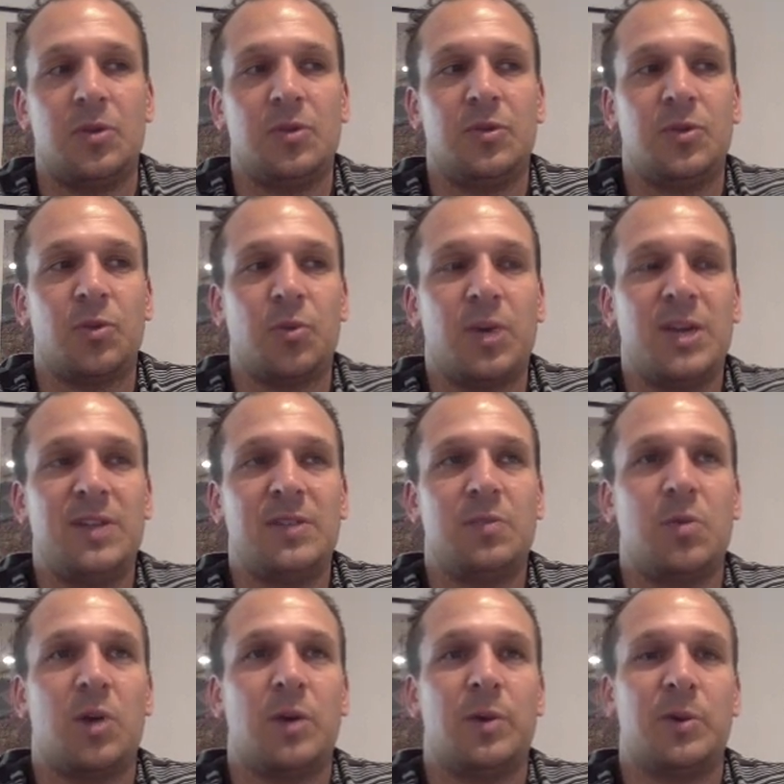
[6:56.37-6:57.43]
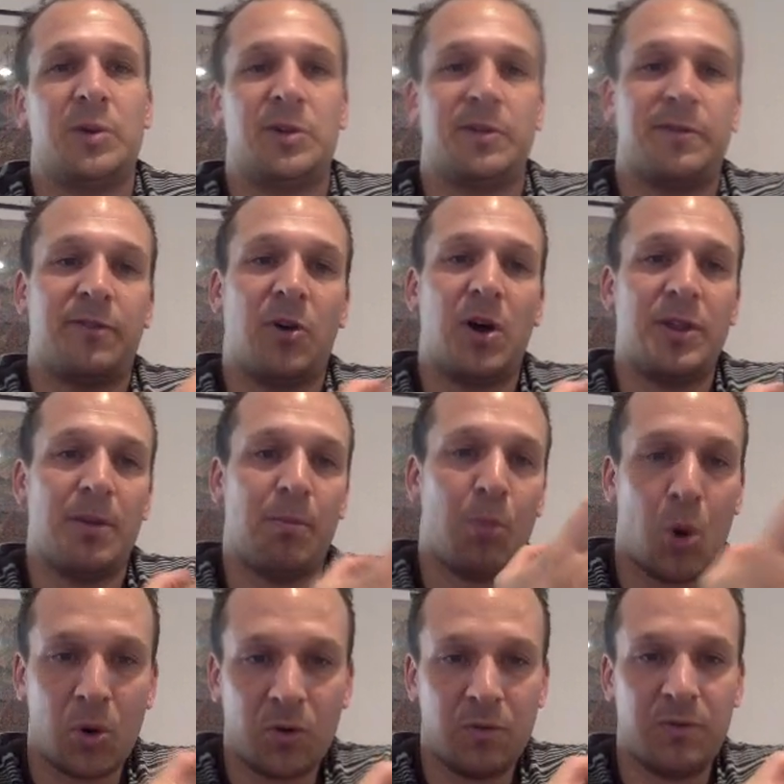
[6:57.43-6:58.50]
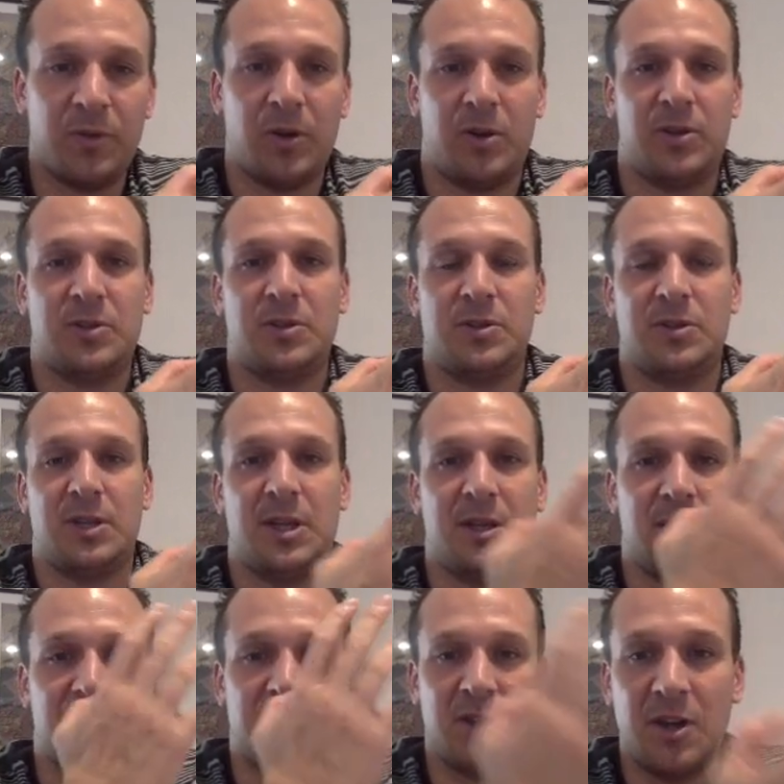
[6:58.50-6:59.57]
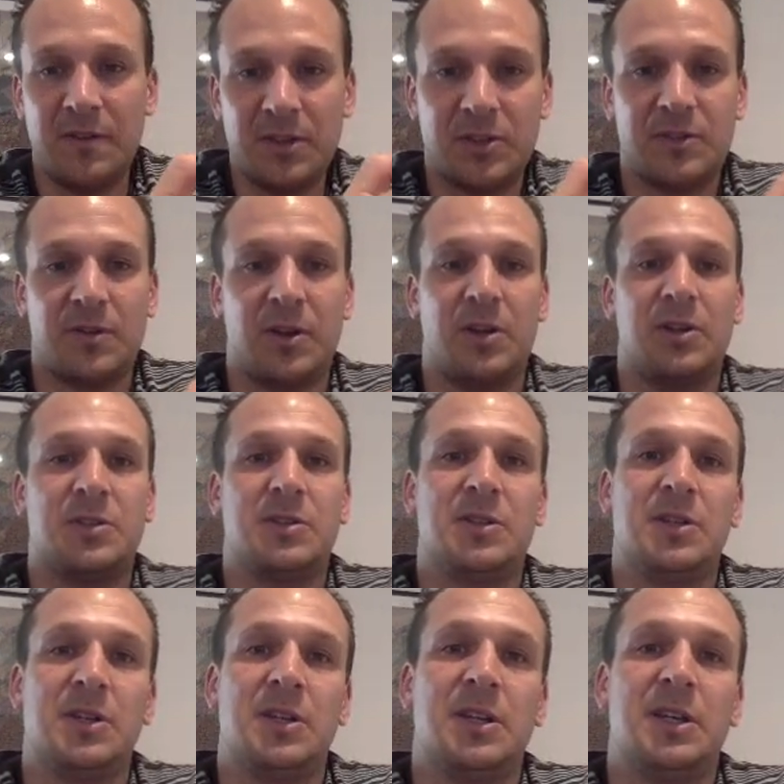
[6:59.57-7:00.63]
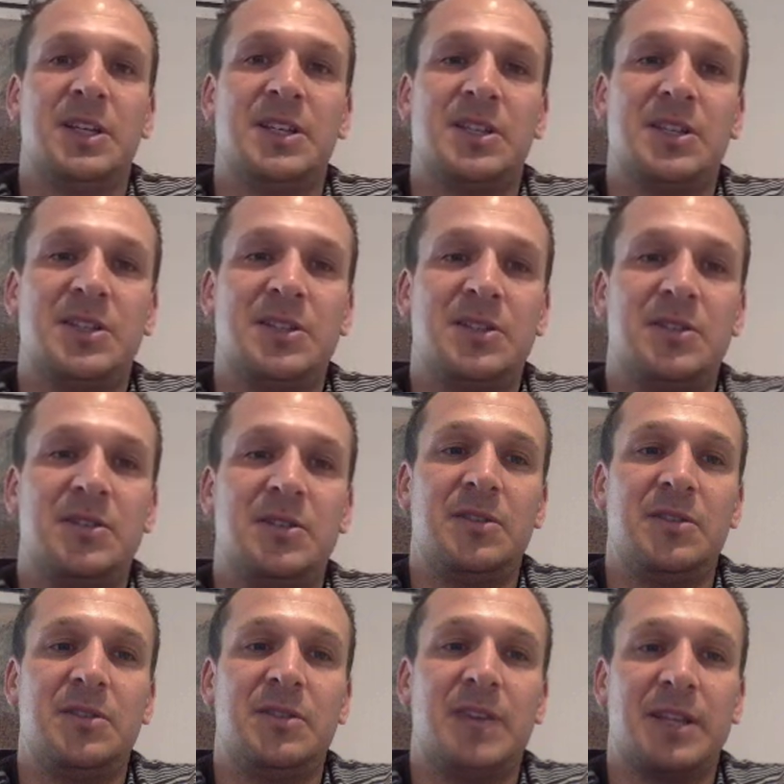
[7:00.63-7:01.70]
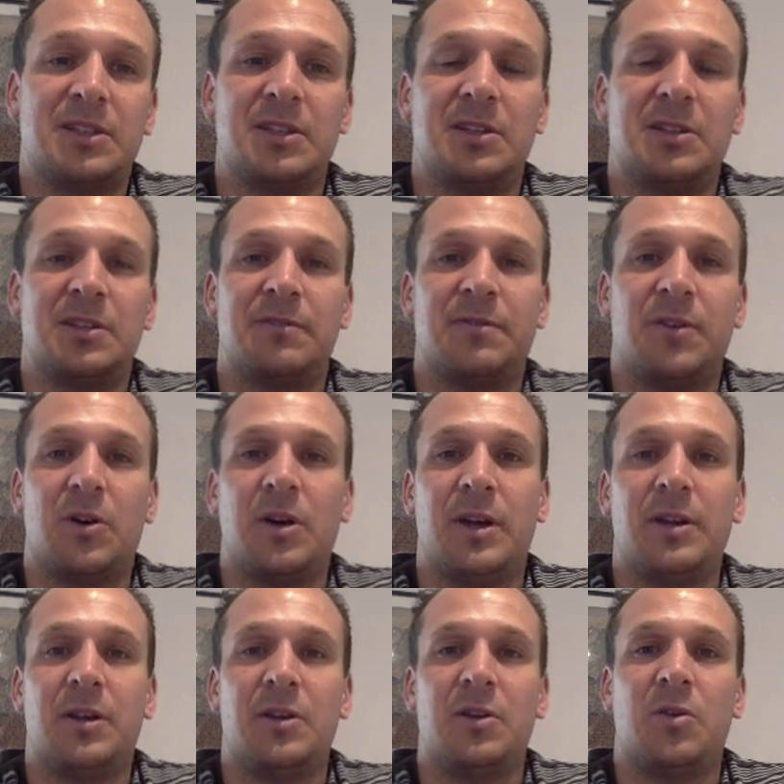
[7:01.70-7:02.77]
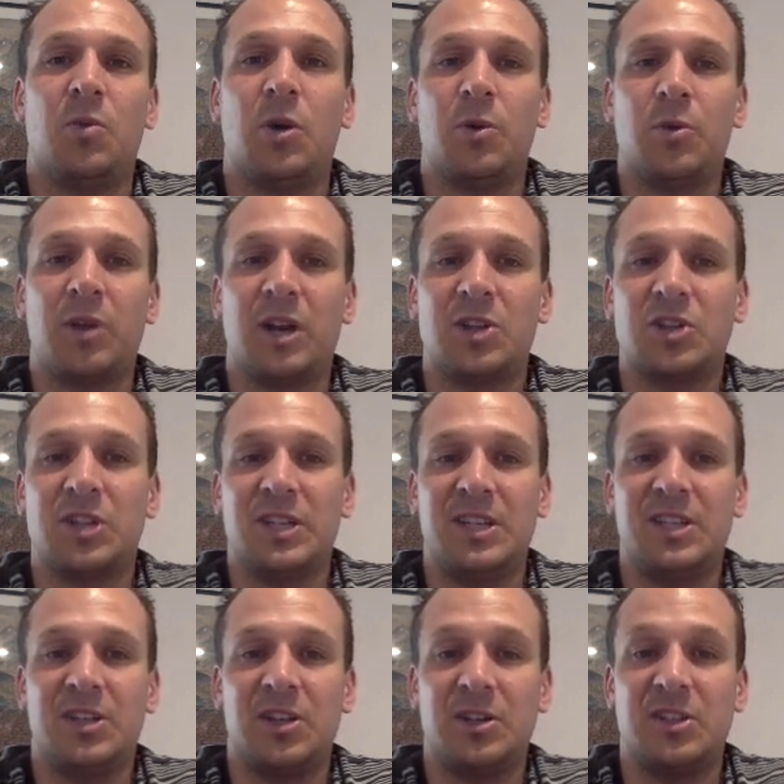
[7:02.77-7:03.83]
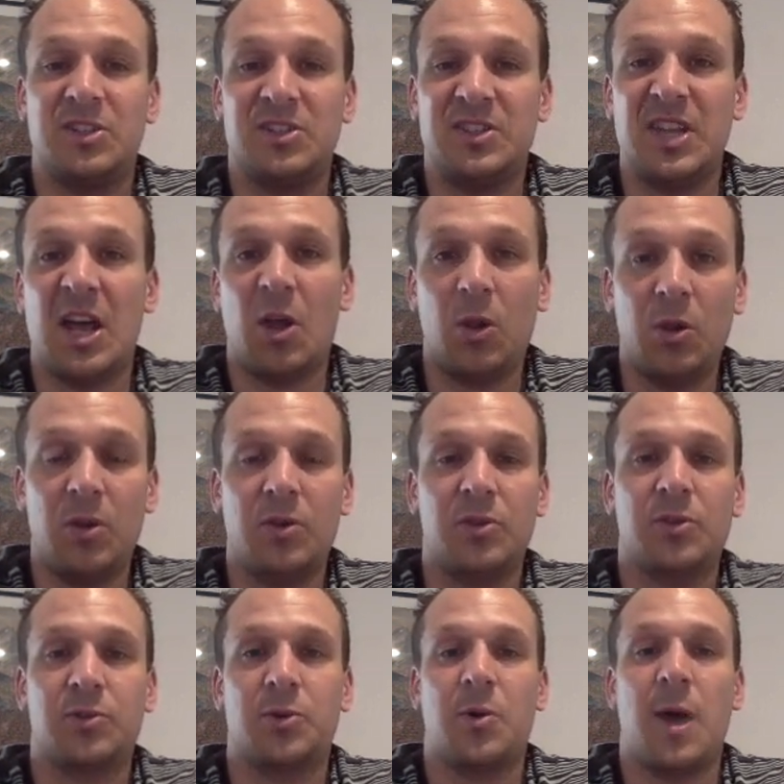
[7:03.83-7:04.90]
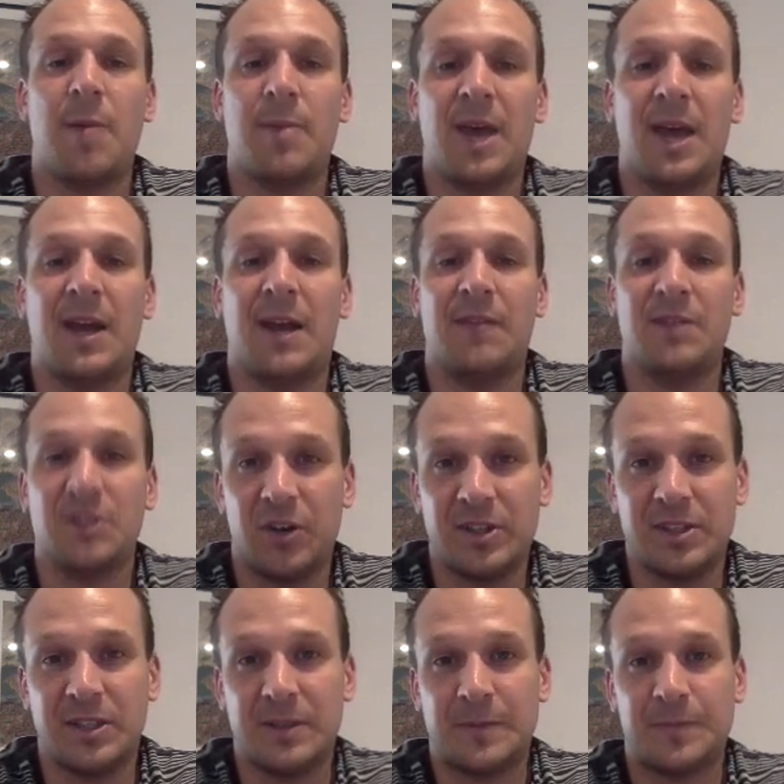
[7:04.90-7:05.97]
The reason why we want to define the model first and the service first is because that's going to define what we're actually going to sell through our paid advertising.